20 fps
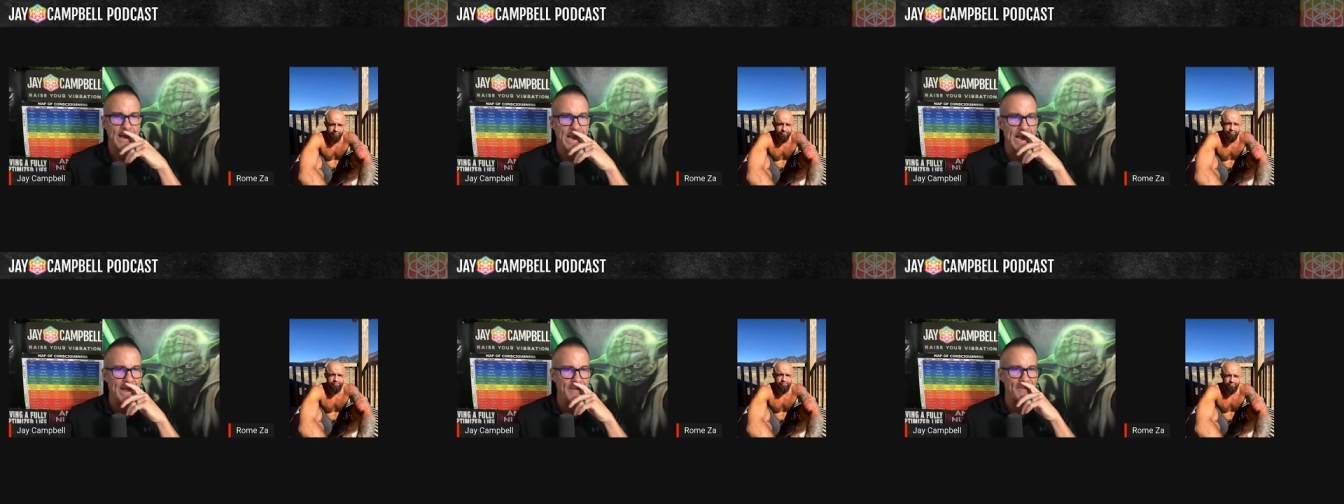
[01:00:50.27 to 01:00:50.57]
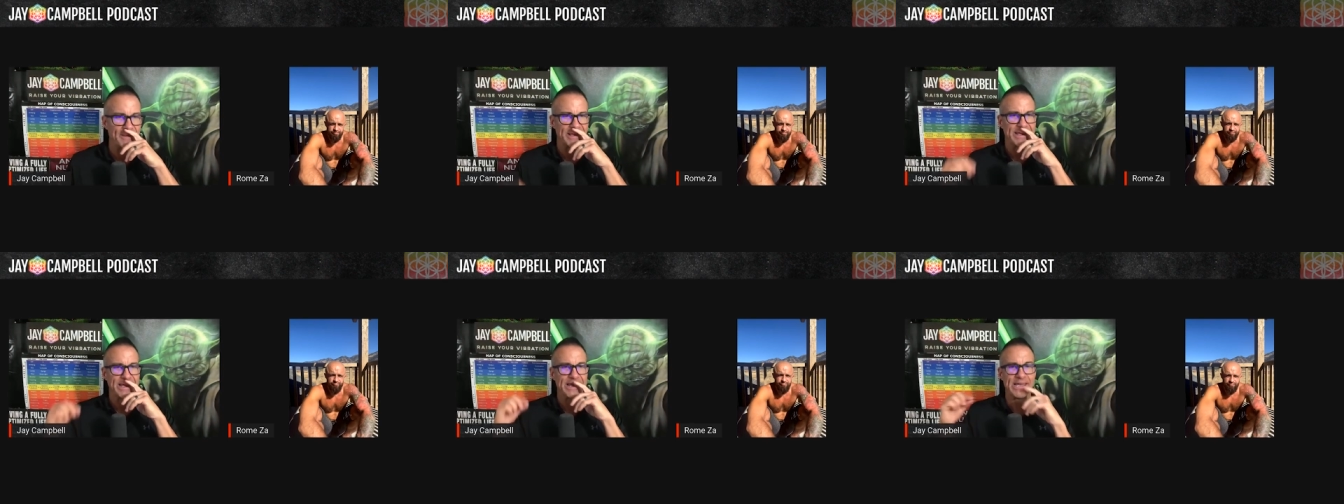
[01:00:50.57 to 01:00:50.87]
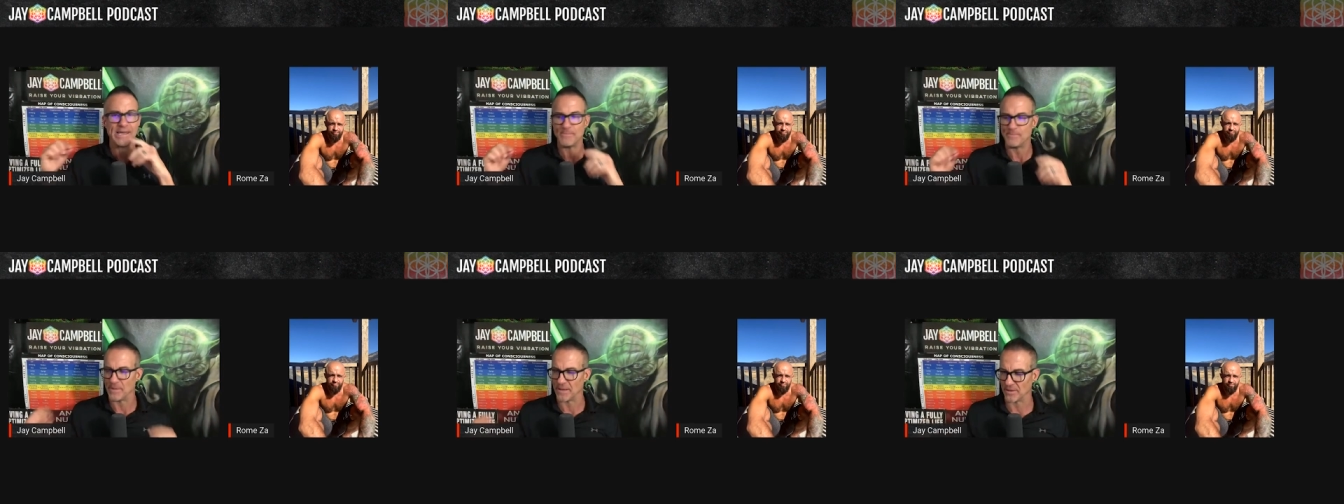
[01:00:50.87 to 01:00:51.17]
And the
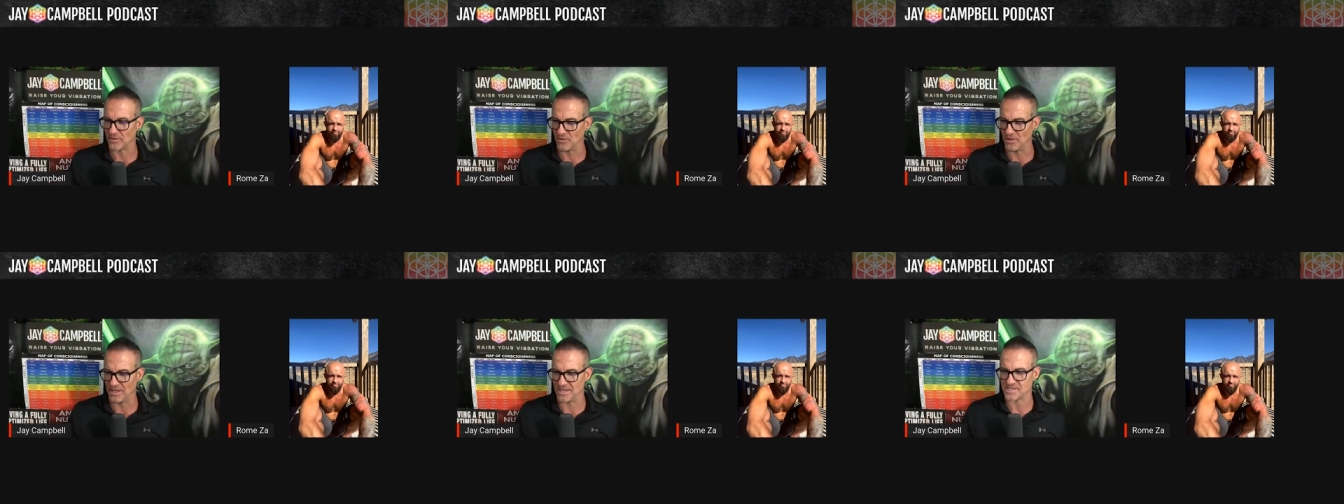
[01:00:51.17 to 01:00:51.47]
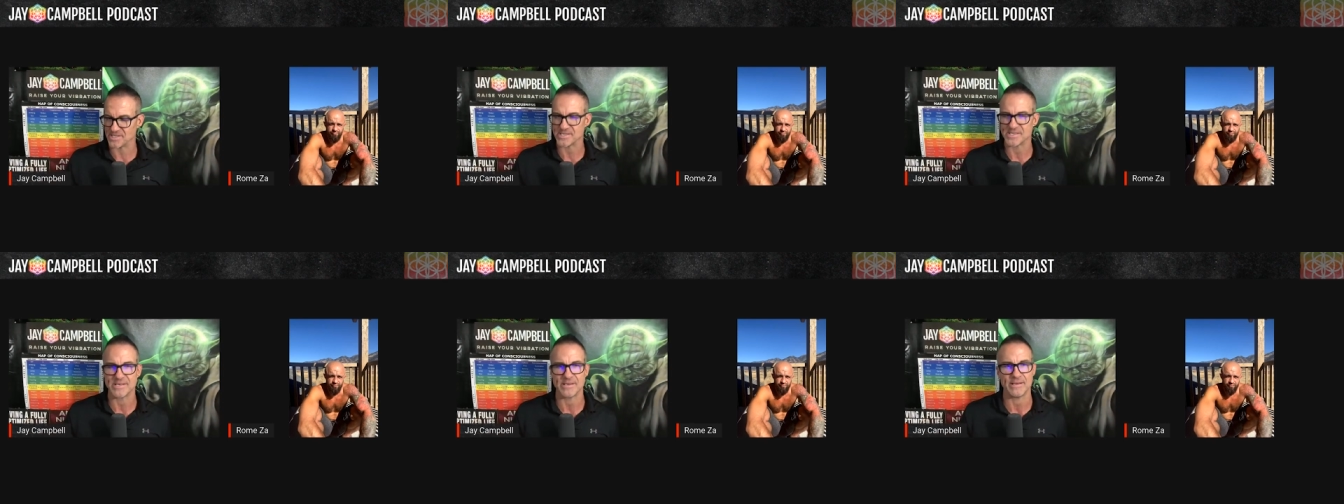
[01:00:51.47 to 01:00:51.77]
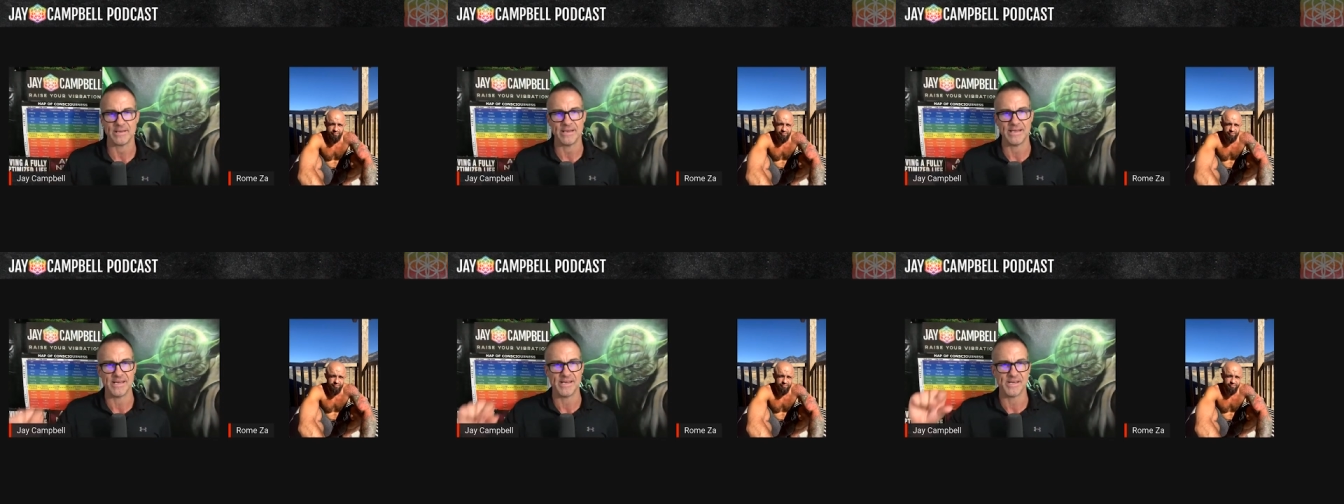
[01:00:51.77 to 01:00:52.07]
keeping list
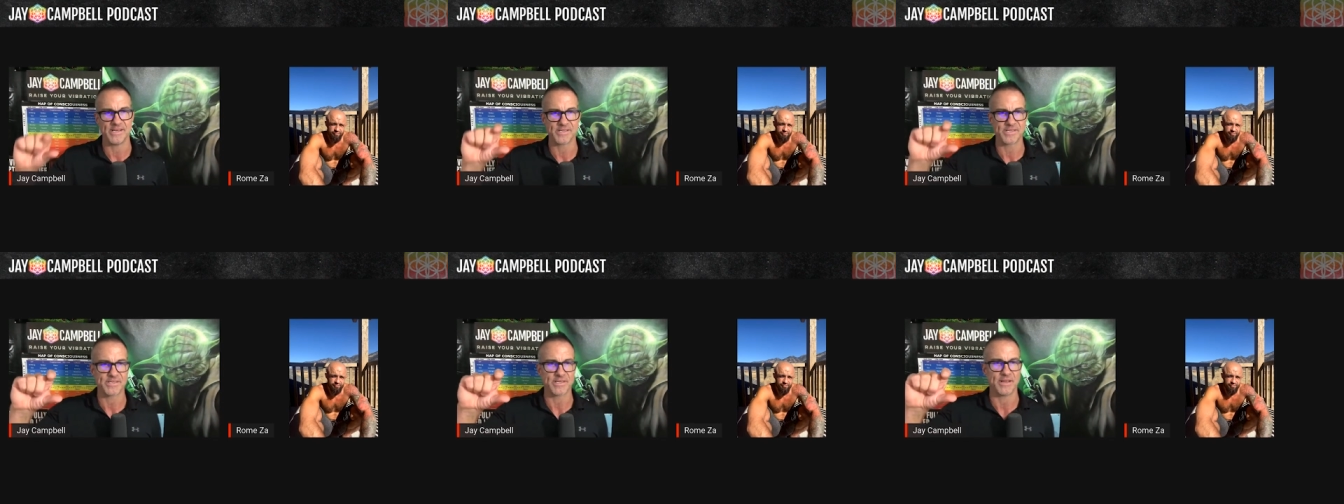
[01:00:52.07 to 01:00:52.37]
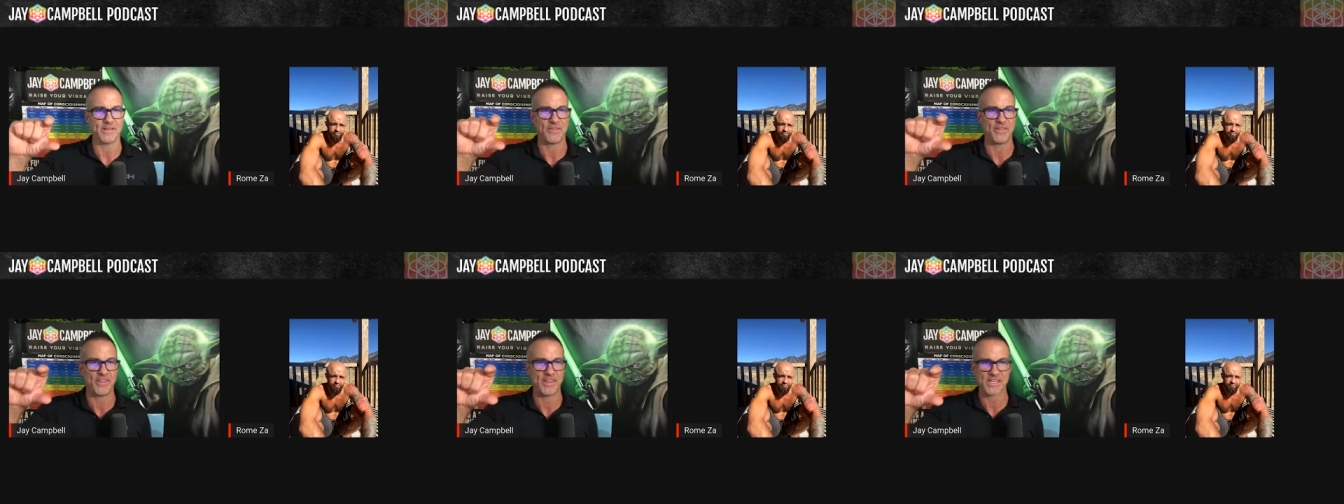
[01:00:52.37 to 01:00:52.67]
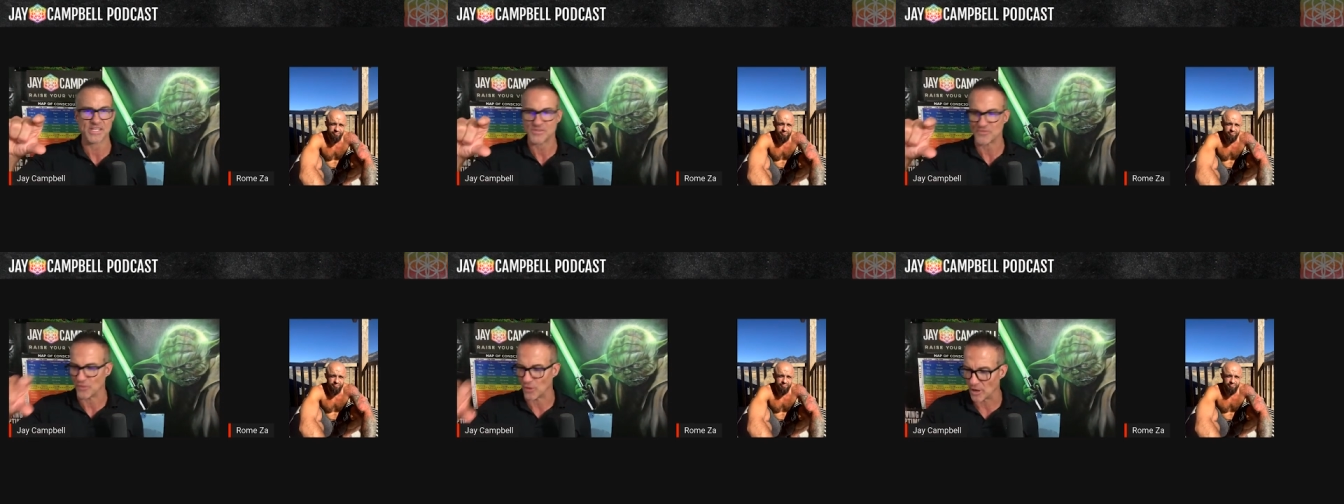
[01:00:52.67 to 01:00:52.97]
is
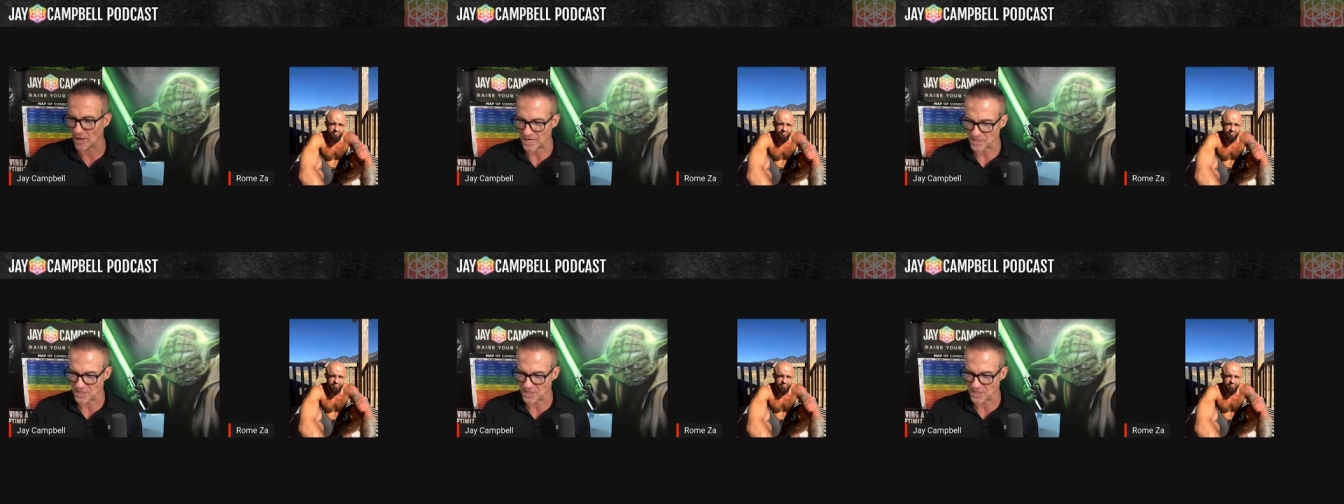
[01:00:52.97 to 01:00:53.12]
this far.